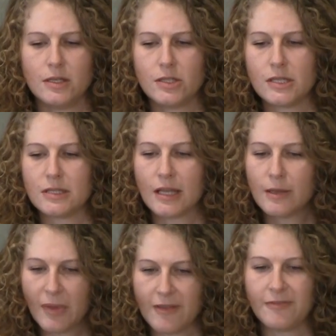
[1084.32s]
just
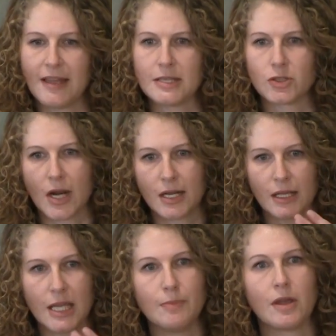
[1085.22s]
in my face trying to
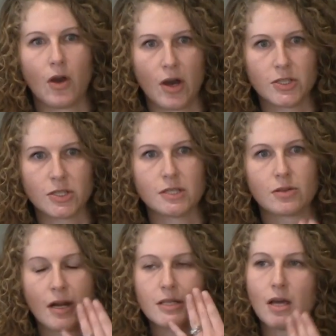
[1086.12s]
keep me conscious,
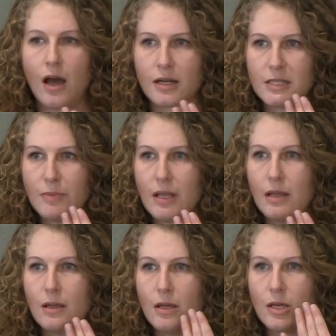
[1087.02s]
trying to talk to
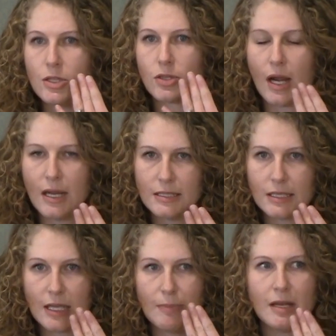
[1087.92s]
me, trying
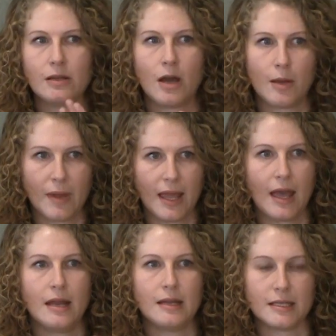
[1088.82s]
to get me to nod my
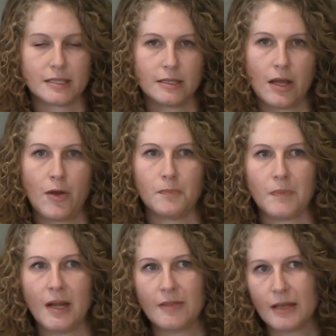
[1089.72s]
head yes and no,
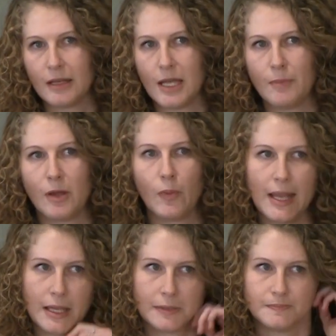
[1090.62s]
anything to keep me
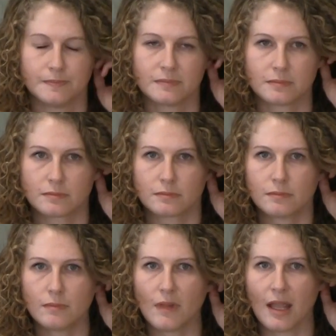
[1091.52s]
awake.
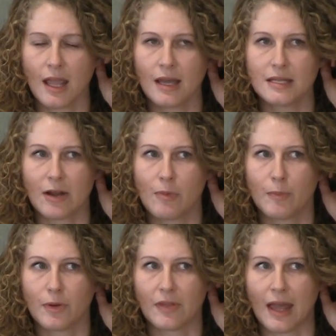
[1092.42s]
And I
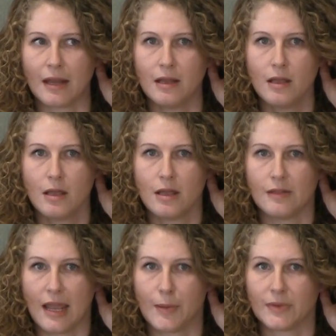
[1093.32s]
remember then
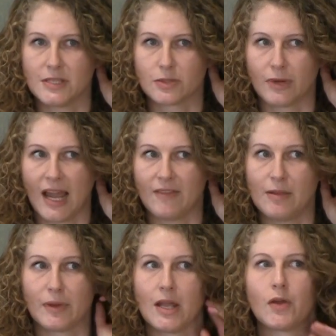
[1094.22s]
the ambulance
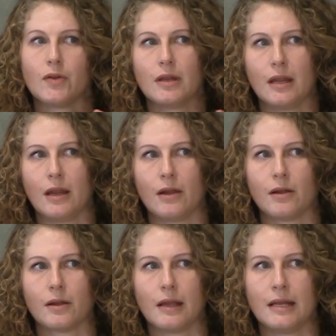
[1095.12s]
arriving, but I couldn't
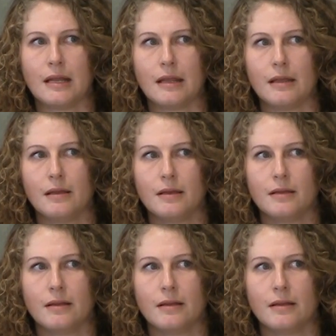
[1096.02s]
hear any